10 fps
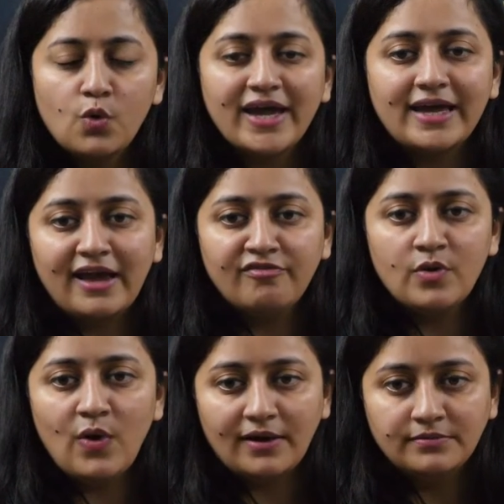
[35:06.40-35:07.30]
Quick,
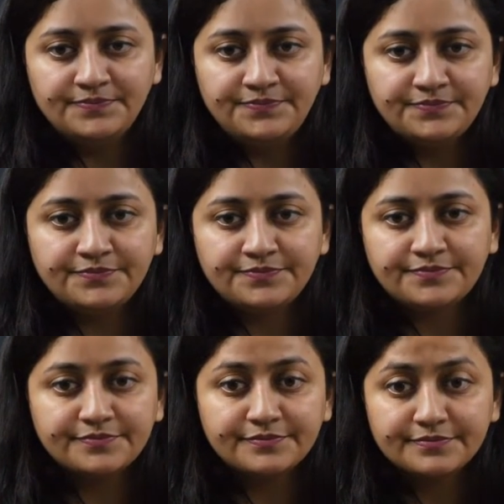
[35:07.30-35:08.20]
everyone.
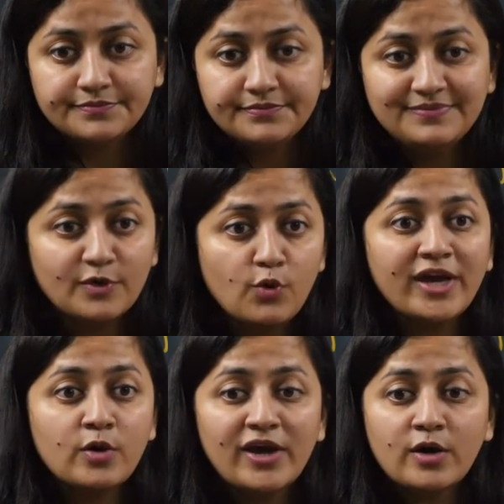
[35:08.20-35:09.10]

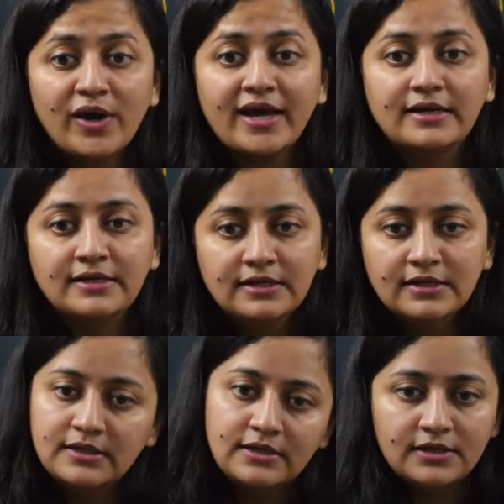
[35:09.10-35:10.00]
Quick, quick, quick.
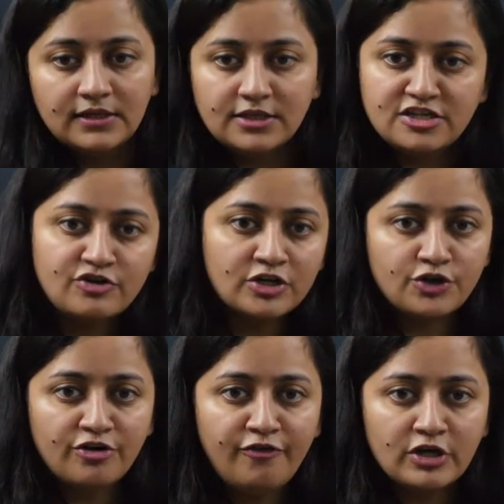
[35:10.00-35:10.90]
The
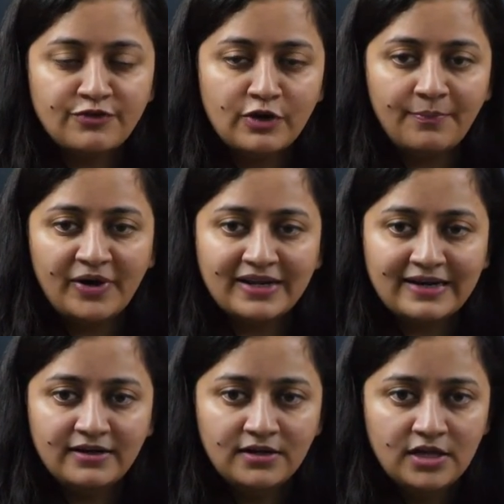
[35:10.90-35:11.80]
structure of phospholipid
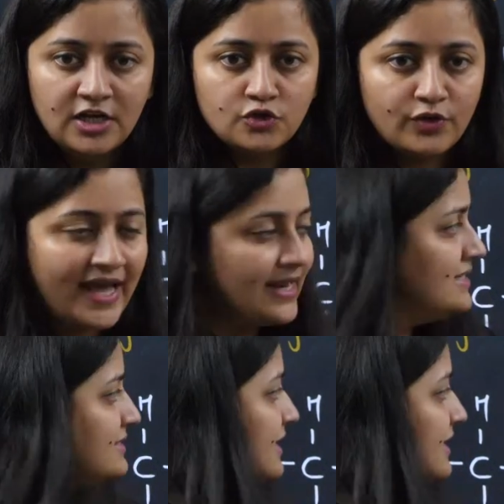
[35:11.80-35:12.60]
clear. So can I